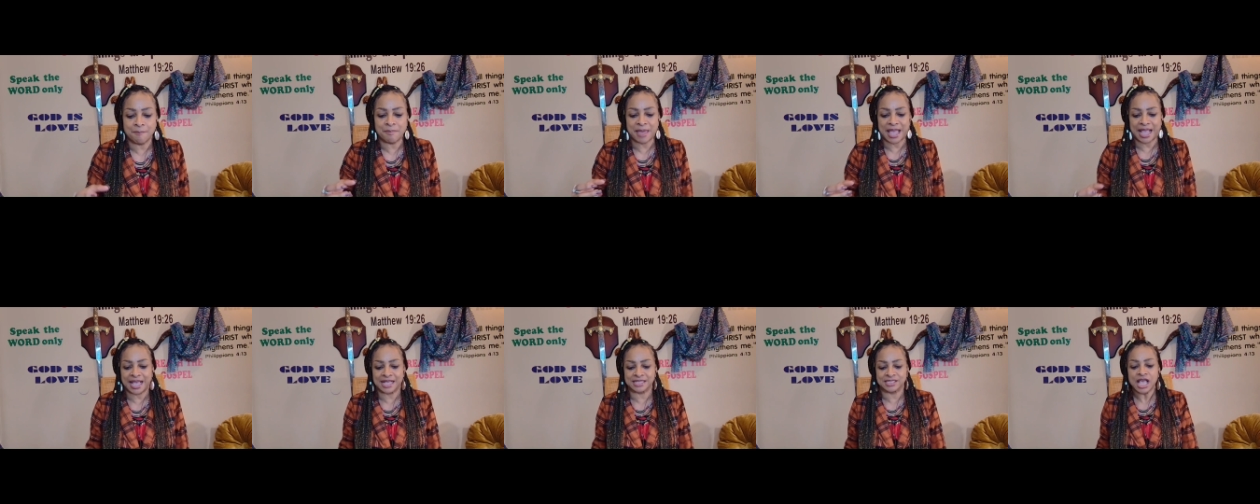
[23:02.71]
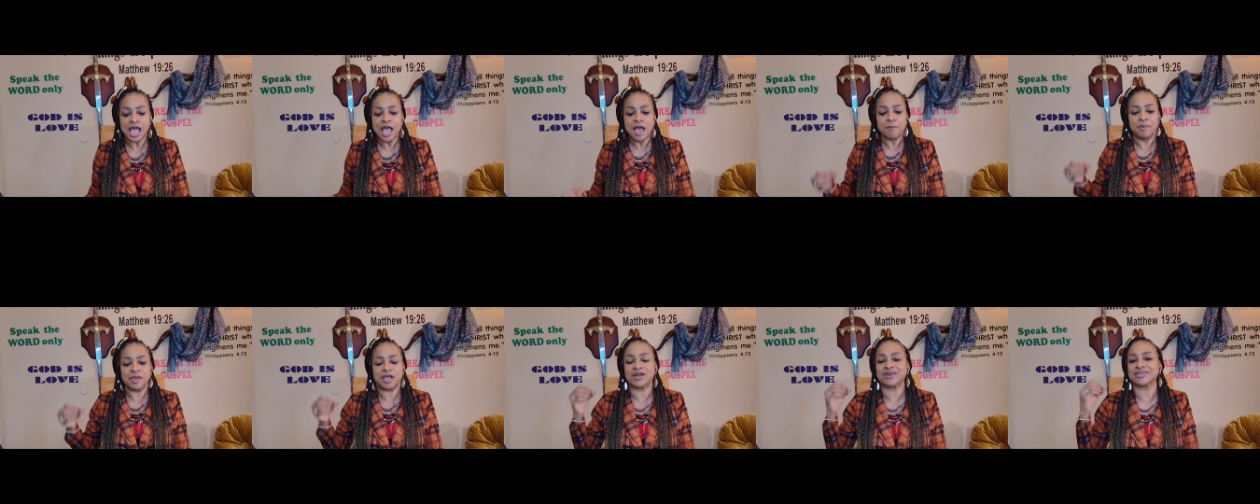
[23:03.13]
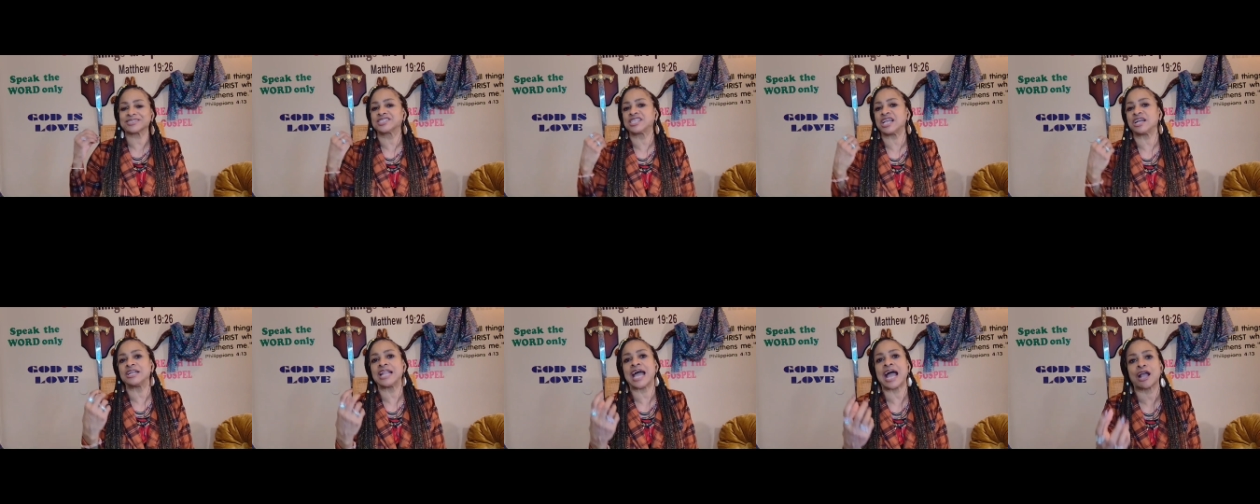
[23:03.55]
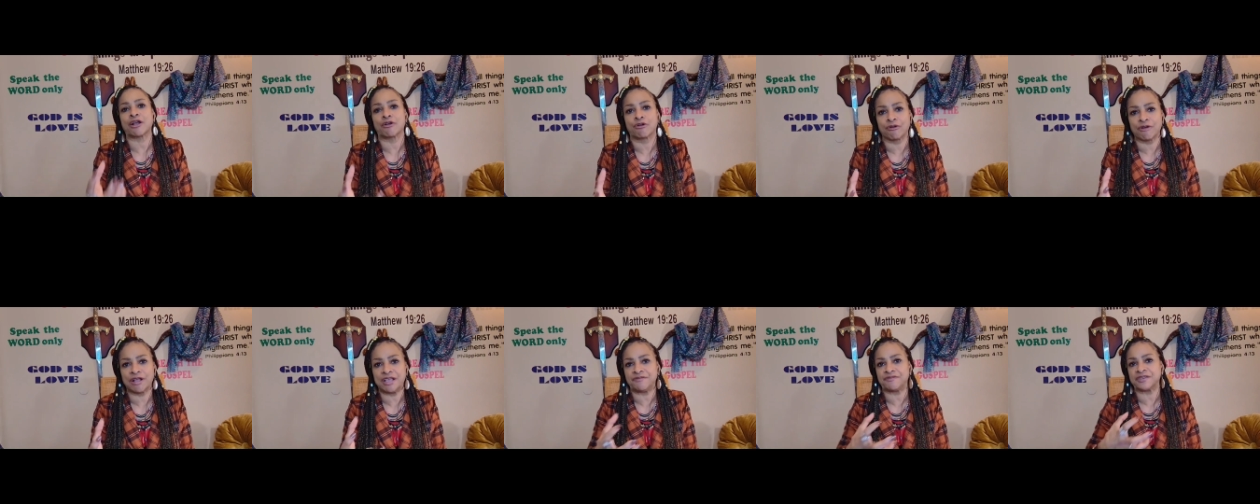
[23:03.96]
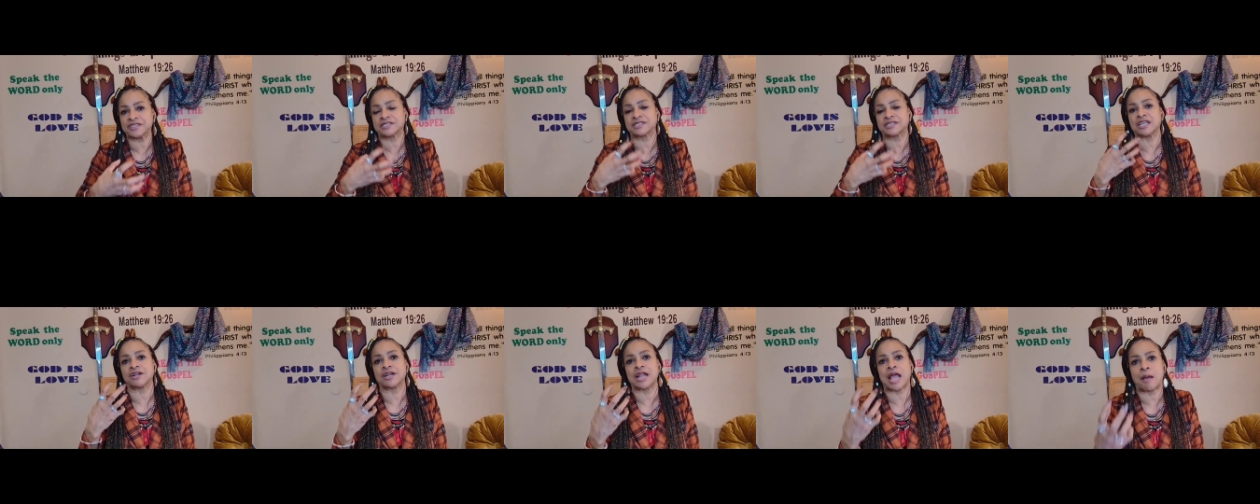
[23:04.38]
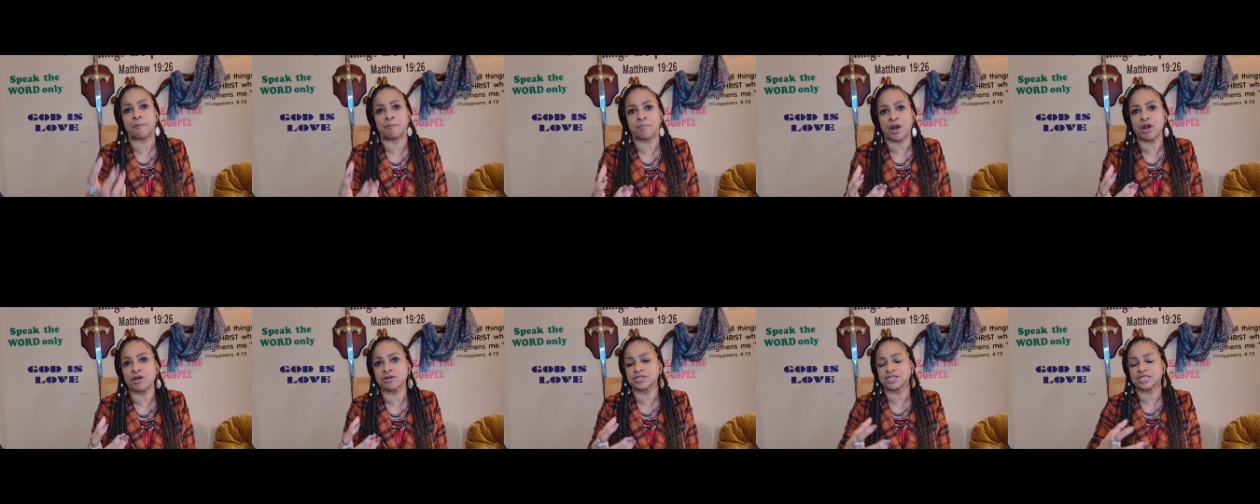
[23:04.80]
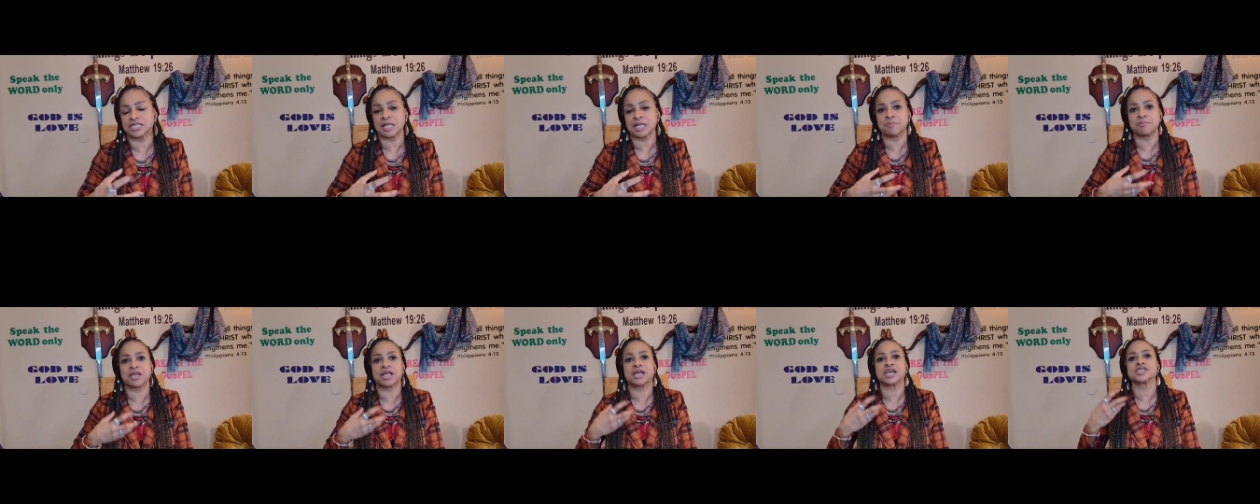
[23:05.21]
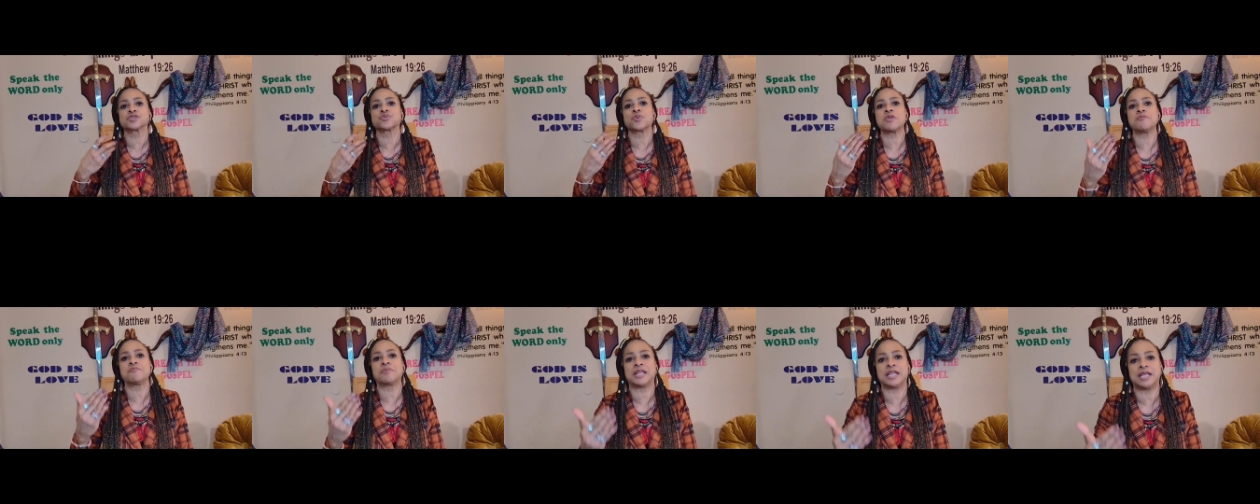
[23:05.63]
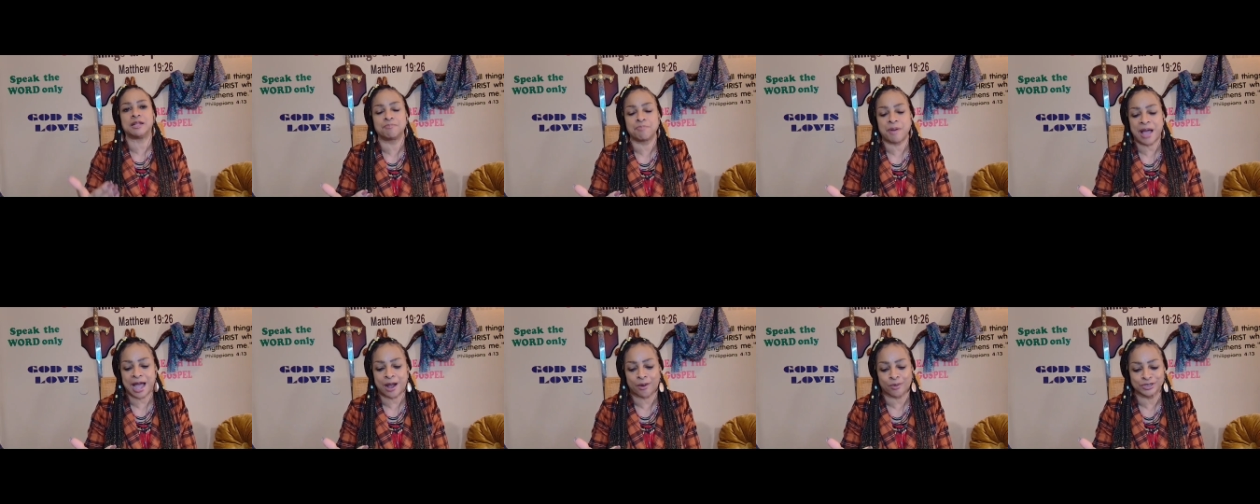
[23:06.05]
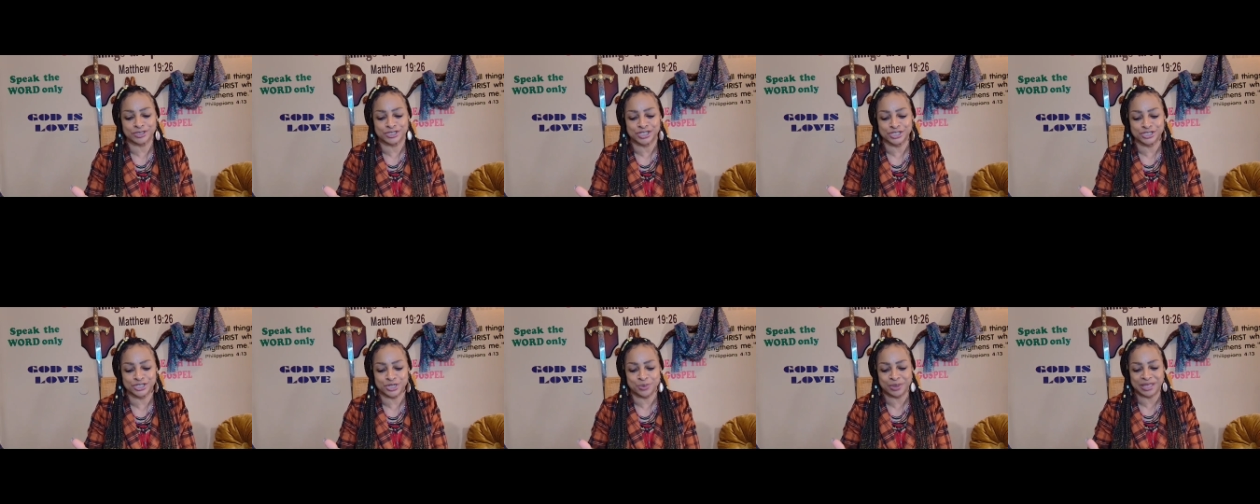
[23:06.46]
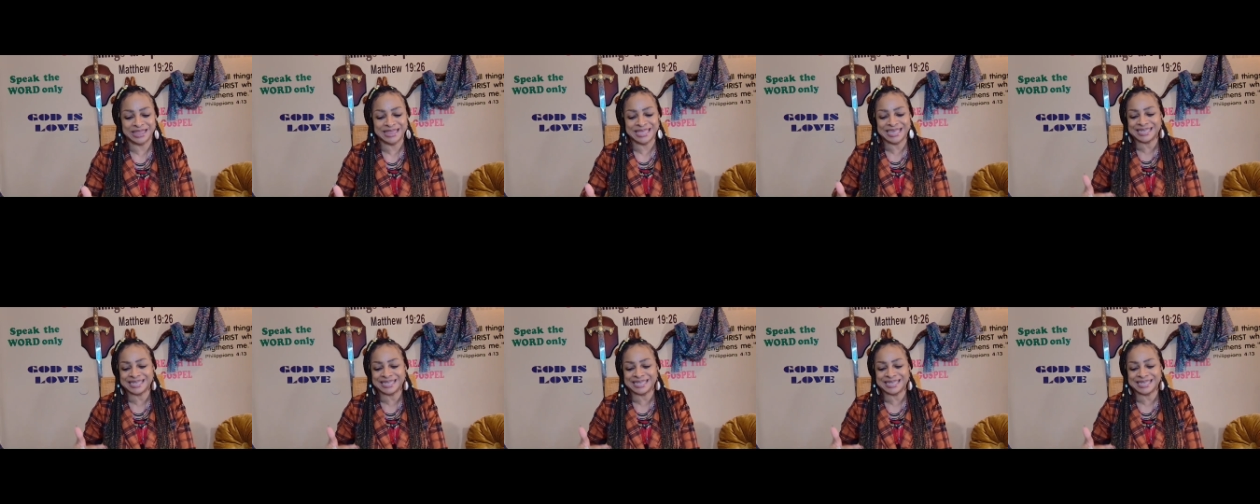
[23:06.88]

commands because they're not grievous, they're not burdensome, because we've been empowered to do it.